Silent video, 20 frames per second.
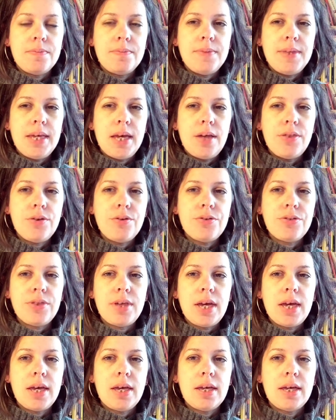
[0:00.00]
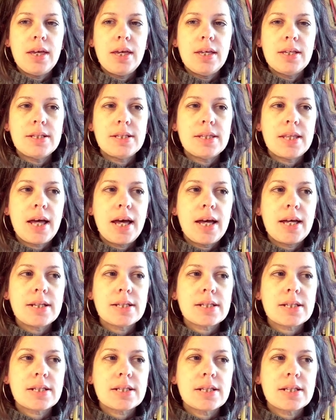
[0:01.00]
The other thing is that